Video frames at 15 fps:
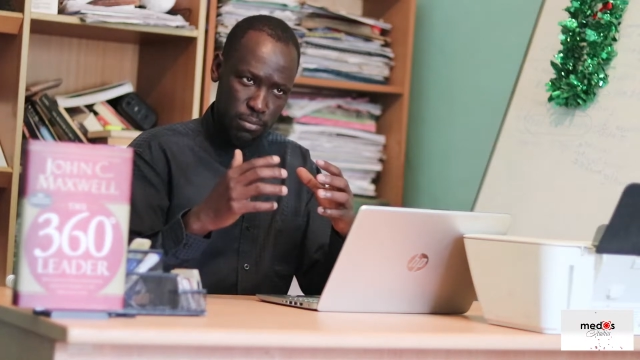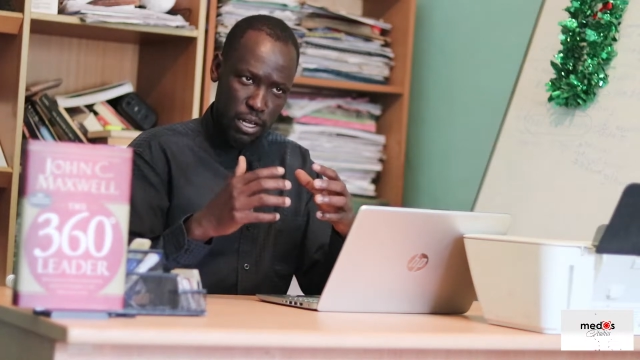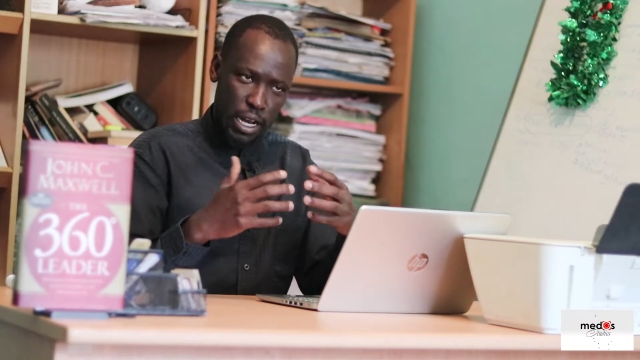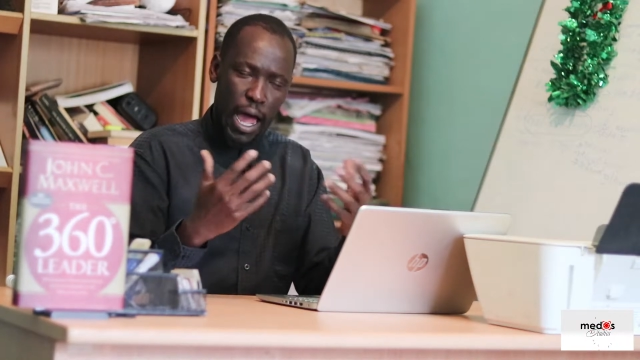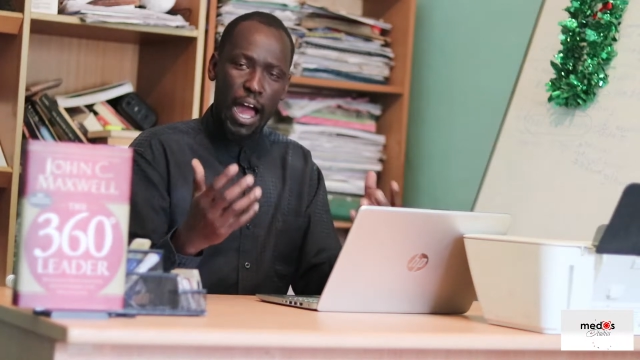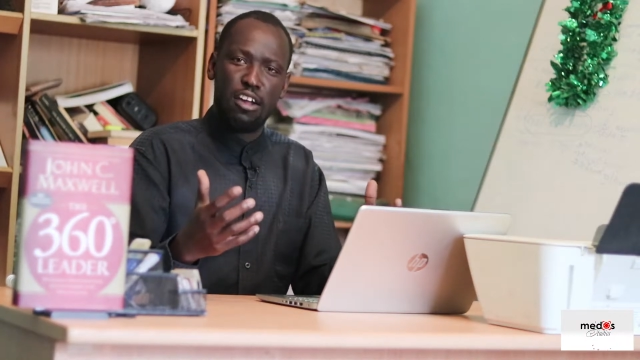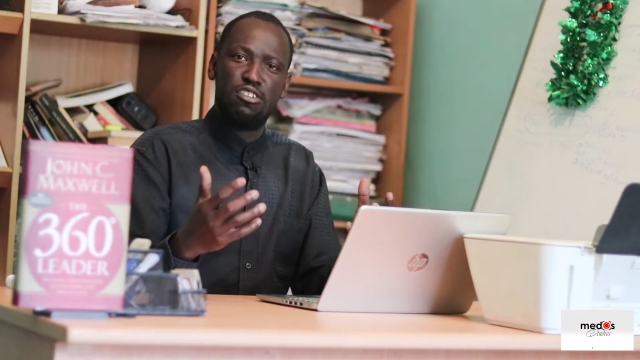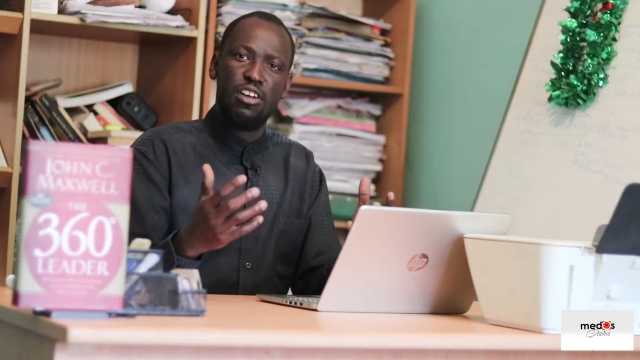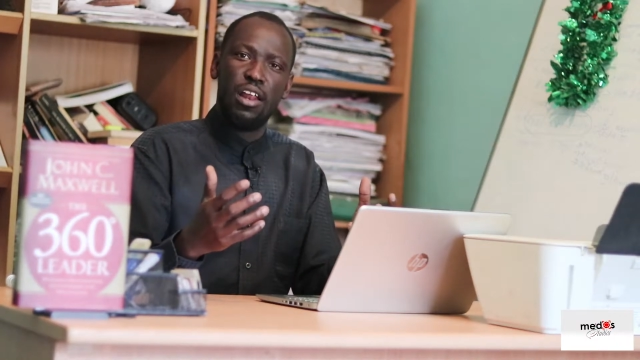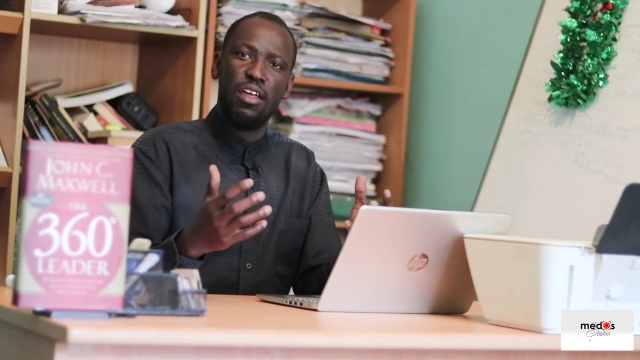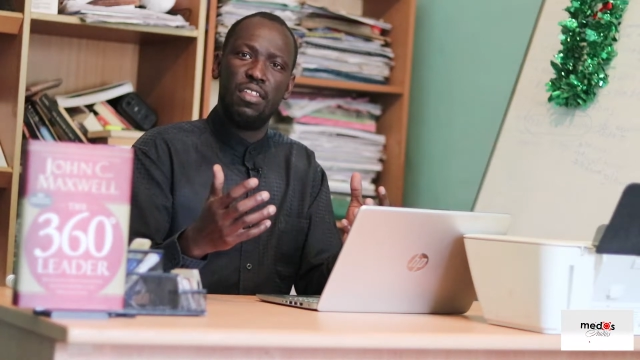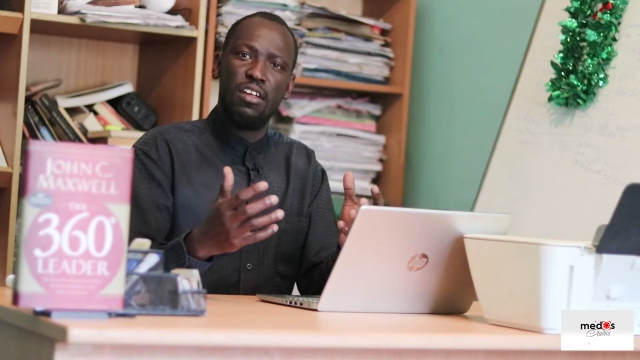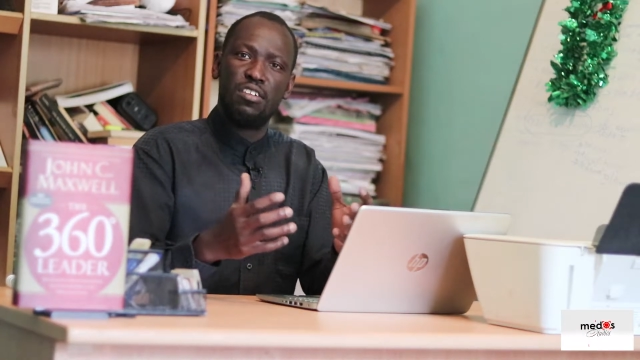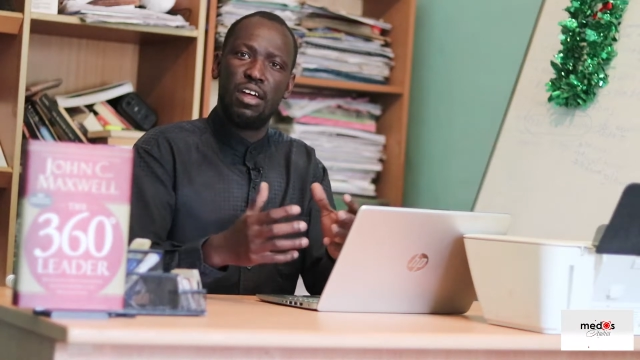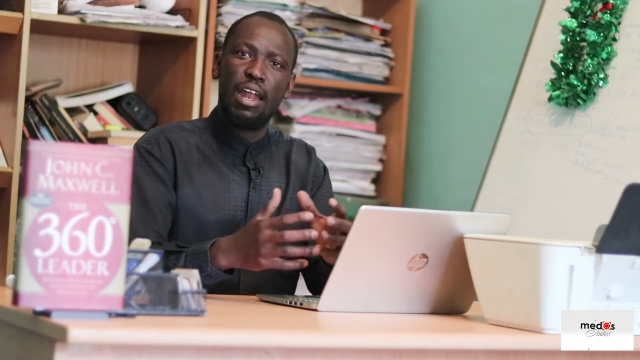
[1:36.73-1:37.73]
And actually,
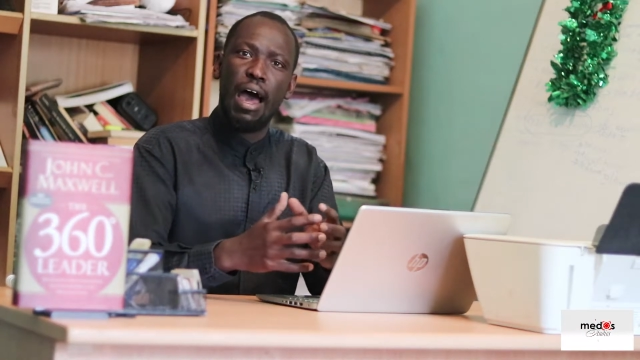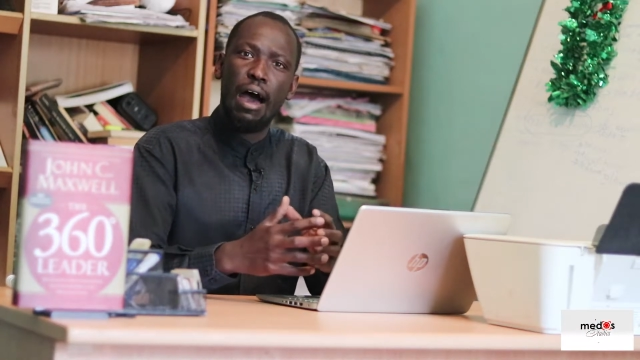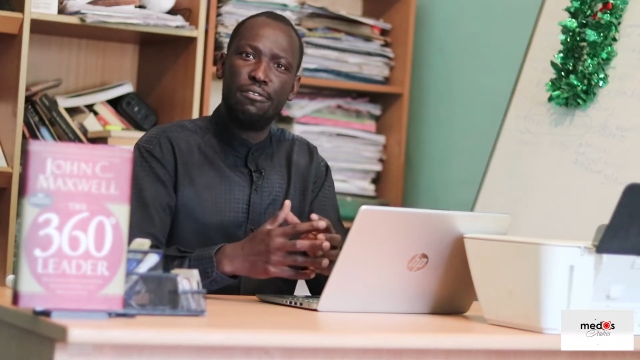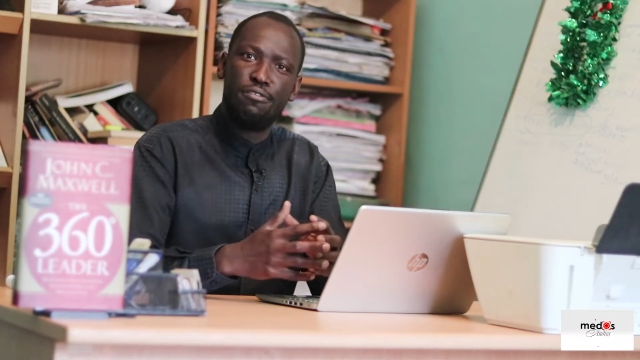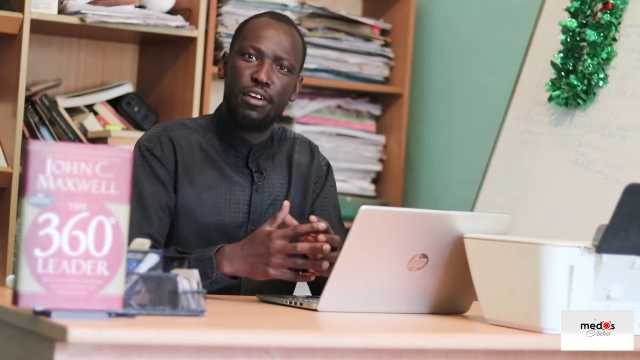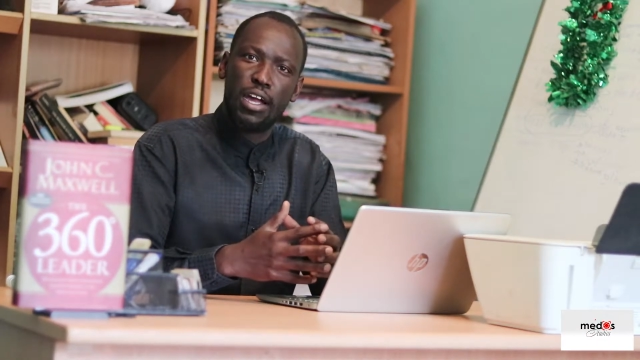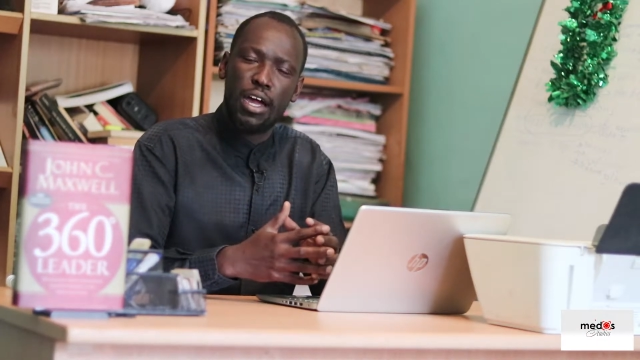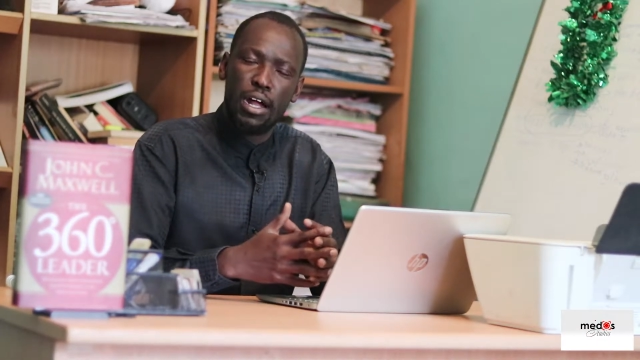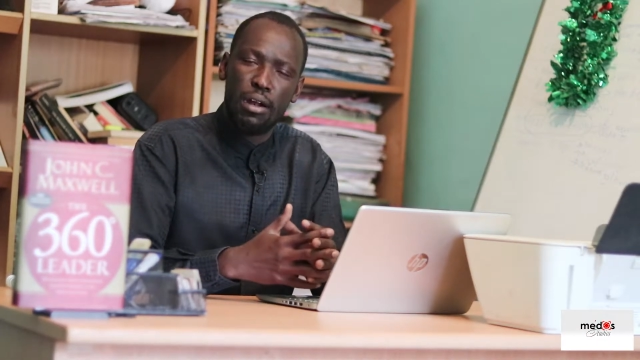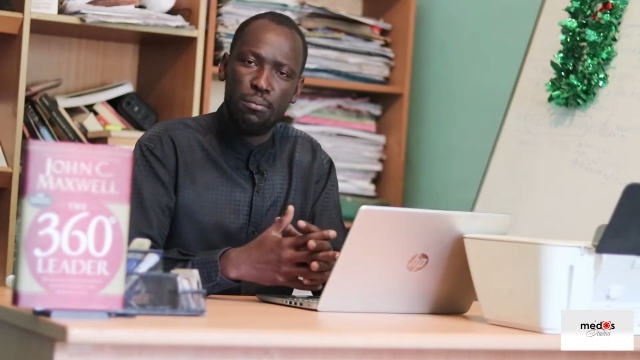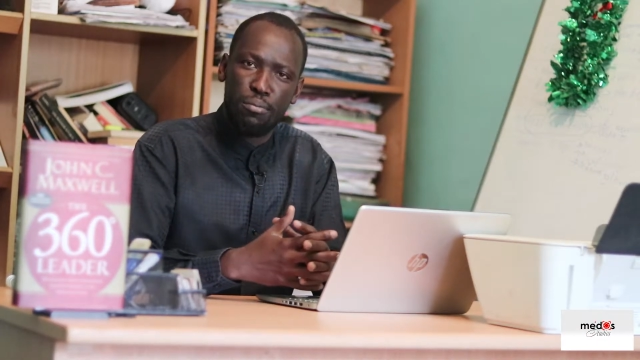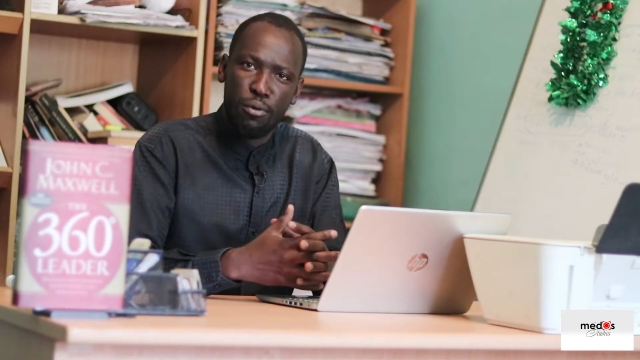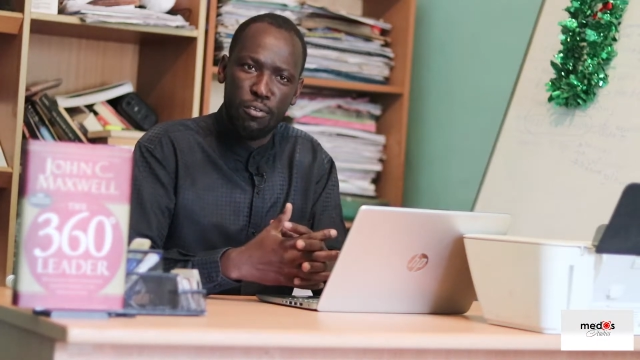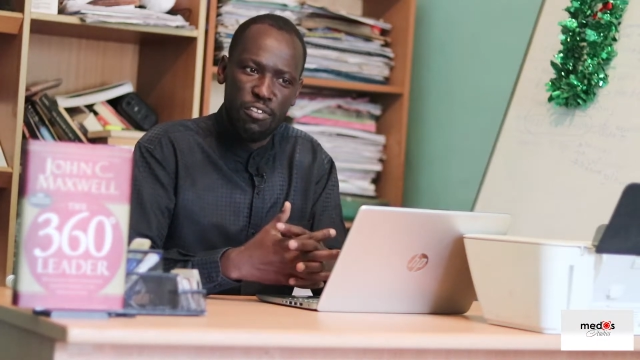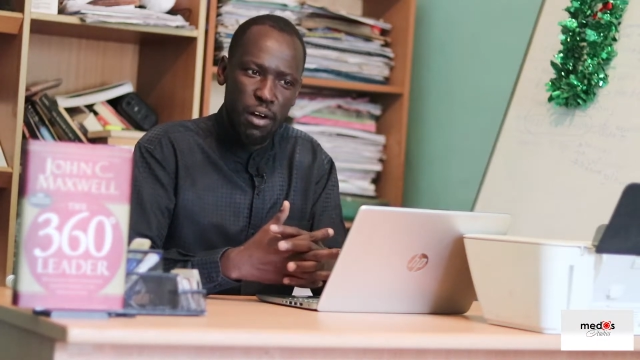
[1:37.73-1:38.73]
there's an African
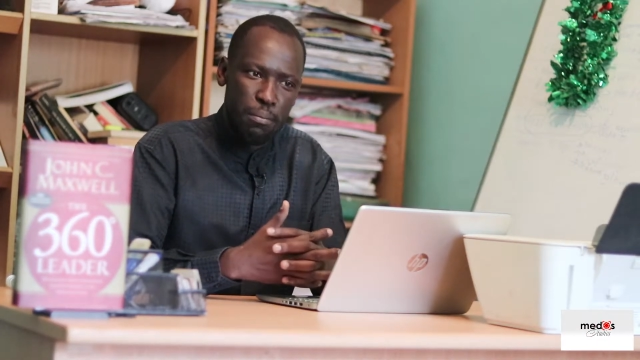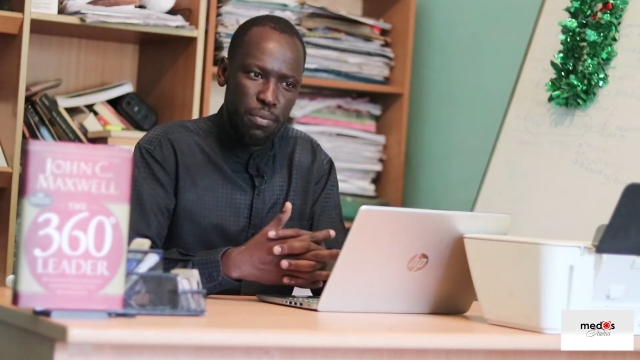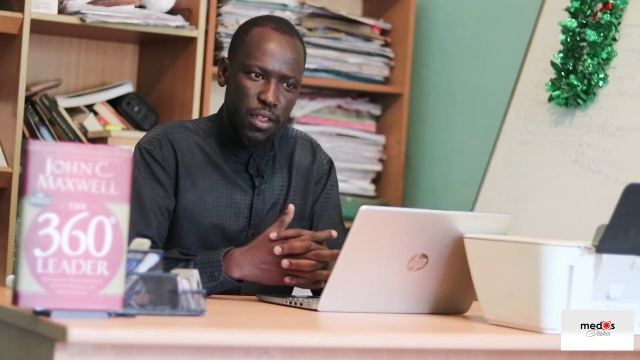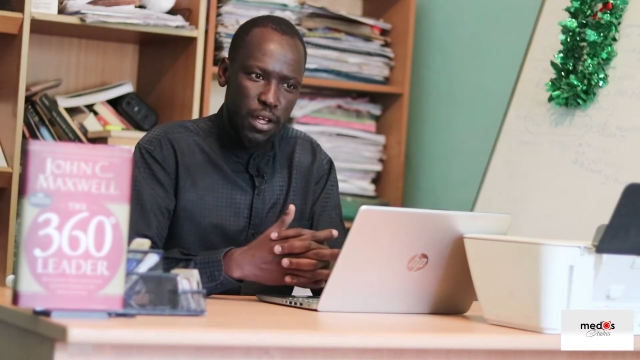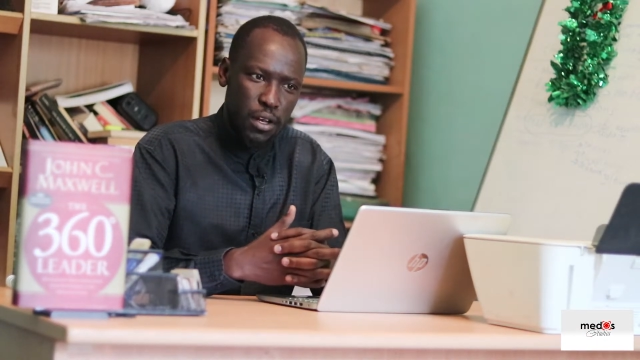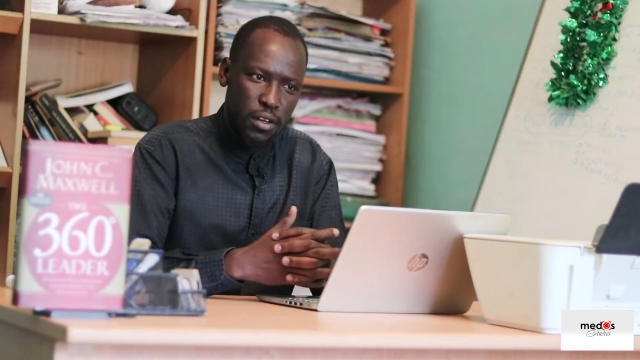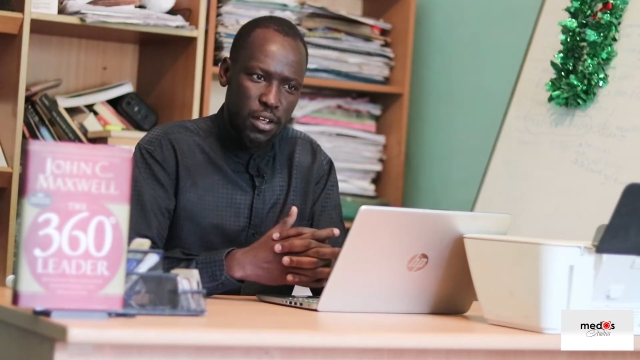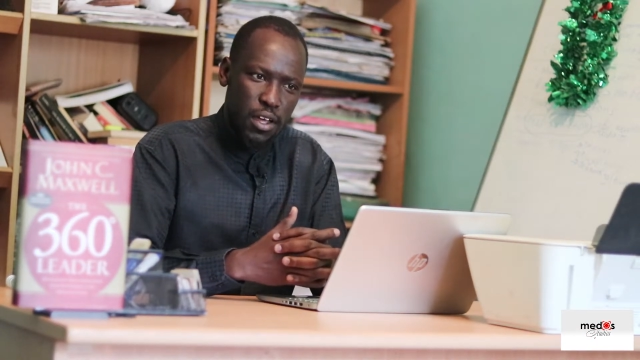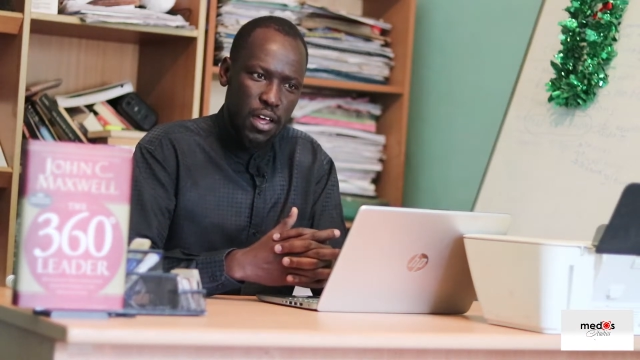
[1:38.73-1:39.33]
proverb that